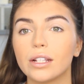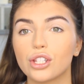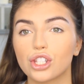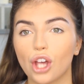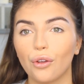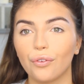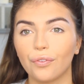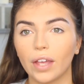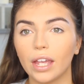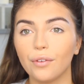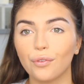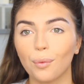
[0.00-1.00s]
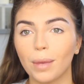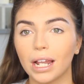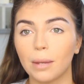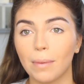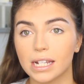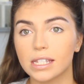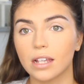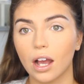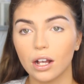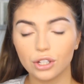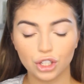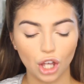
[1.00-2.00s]
SOPHIE from
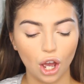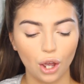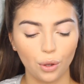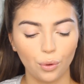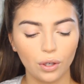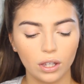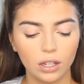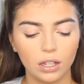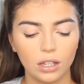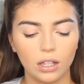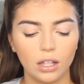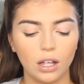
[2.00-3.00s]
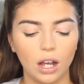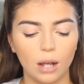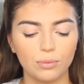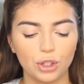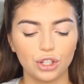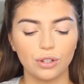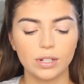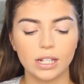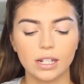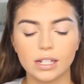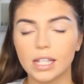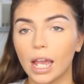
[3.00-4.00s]
ILLAMASQUA. So I'm just
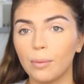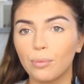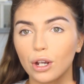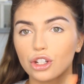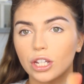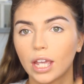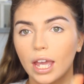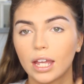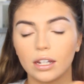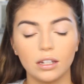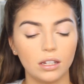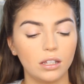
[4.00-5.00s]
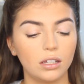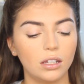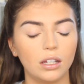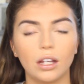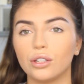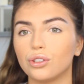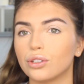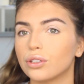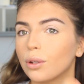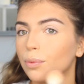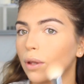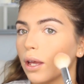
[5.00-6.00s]
using the same brush again and
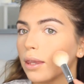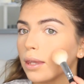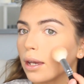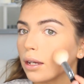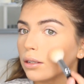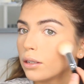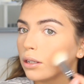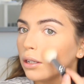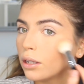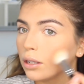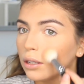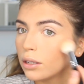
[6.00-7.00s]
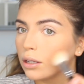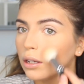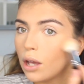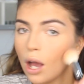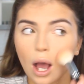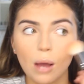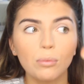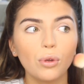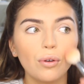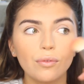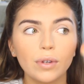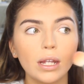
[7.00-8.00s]
just applying that. I'm
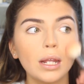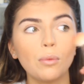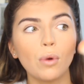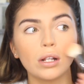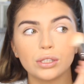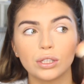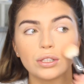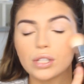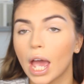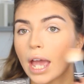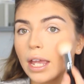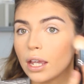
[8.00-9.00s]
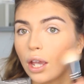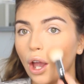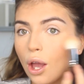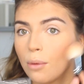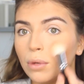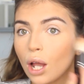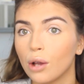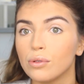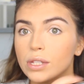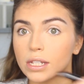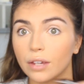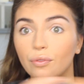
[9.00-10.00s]
not really one to take
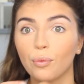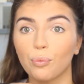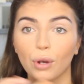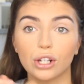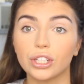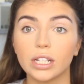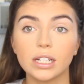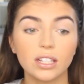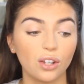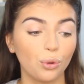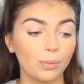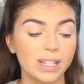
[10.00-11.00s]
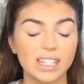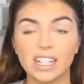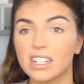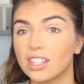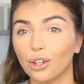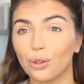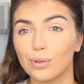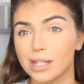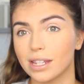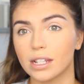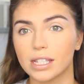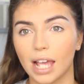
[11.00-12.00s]
loads of different brushes. I normally stick to
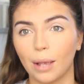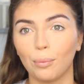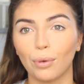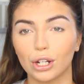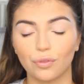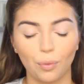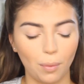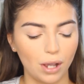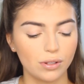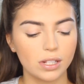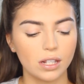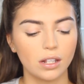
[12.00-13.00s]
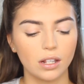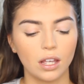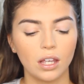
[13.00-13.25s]
using the same brush for most of